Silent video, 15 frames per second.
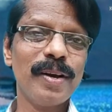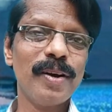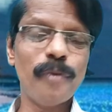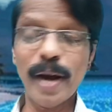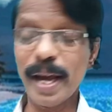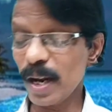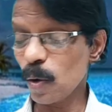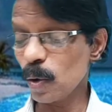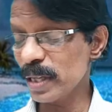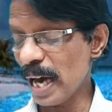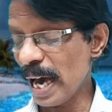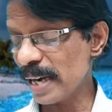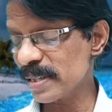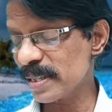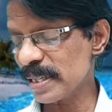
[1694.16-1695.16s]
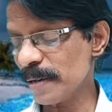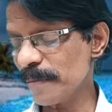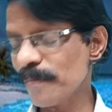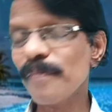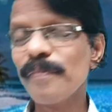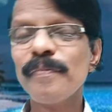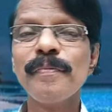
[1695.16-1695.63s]
Find out the
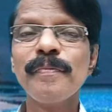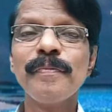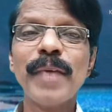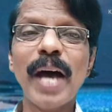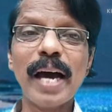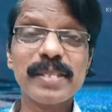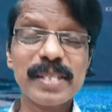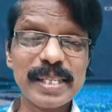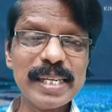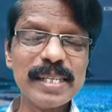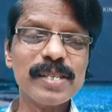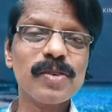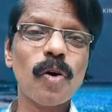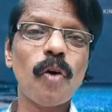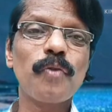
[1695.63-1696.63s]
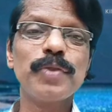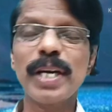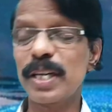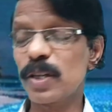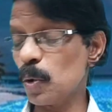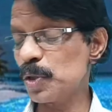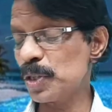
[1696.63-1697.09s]
answers of
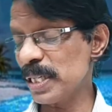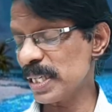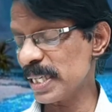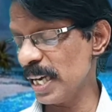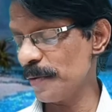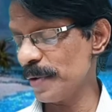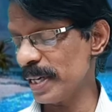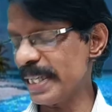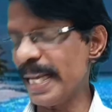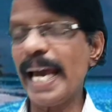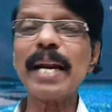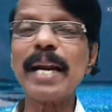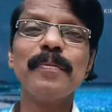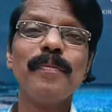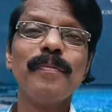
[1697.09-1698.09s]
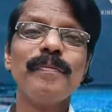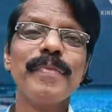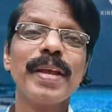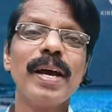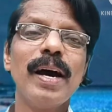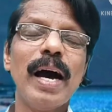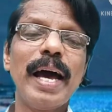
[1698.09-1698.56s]
that questions given there
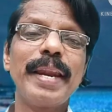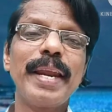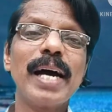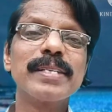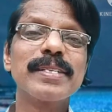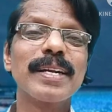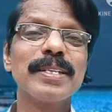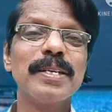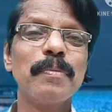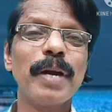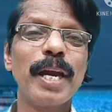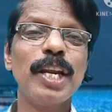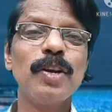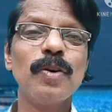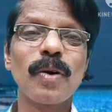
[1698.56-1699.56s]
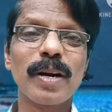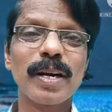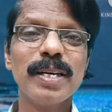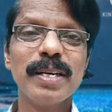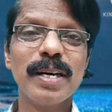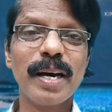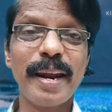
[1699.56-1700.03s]
and answer them in your
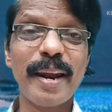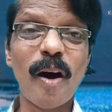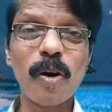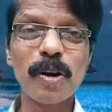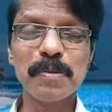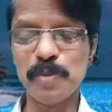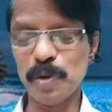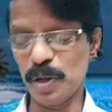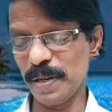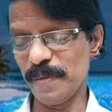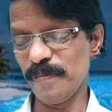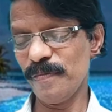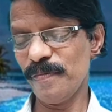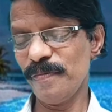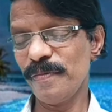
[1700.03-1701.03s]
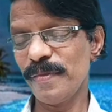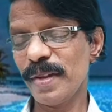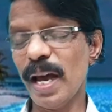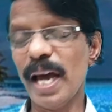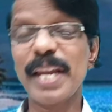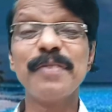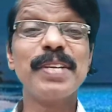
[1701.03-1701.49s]
notebook.
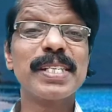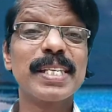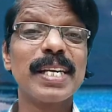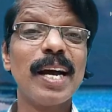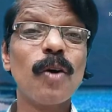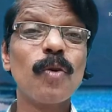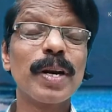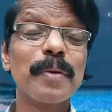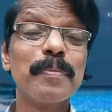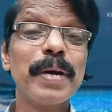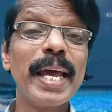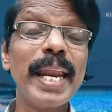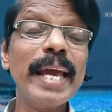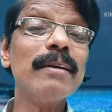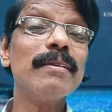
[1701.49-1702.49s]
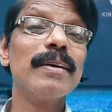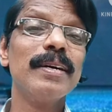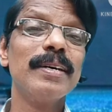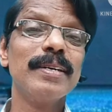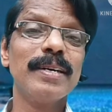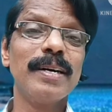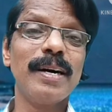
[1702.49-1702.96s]
And if there's any doubt remaining,
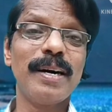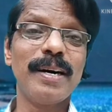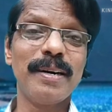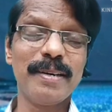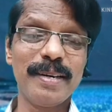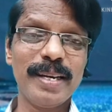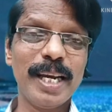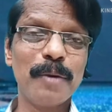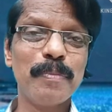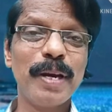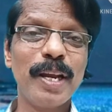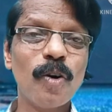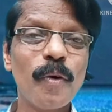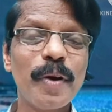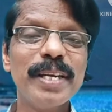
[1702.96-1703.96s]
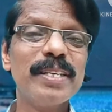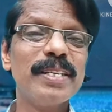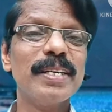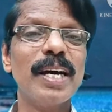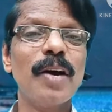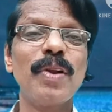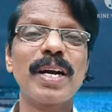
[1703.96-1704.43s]
let me know
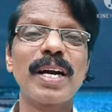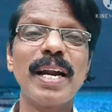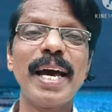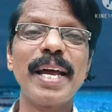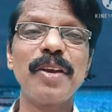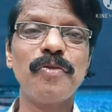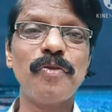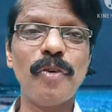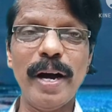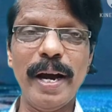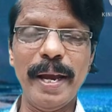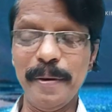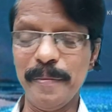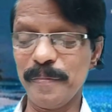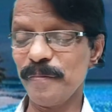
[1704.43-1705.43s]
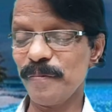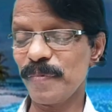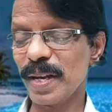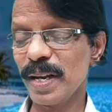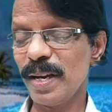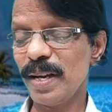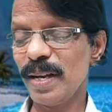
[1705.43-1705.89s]
it. I will clarify.
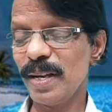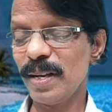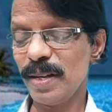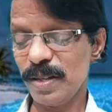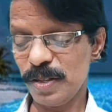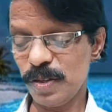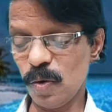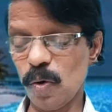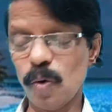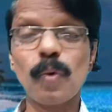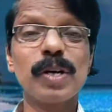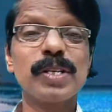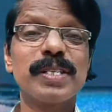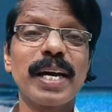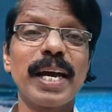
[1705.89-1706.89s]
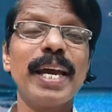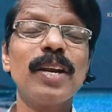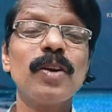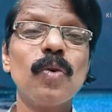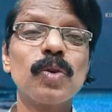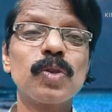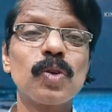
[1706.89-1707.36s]
So once again,
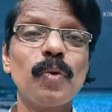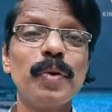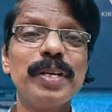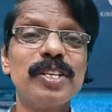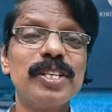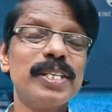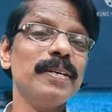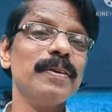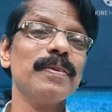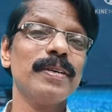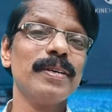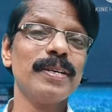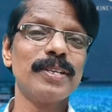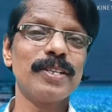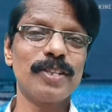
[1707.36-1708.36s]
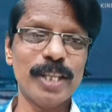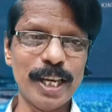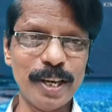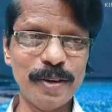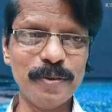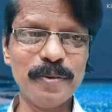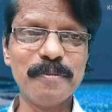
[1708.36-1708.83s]
go through it.
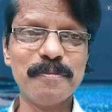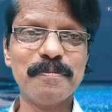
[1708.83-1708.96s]
Thank you.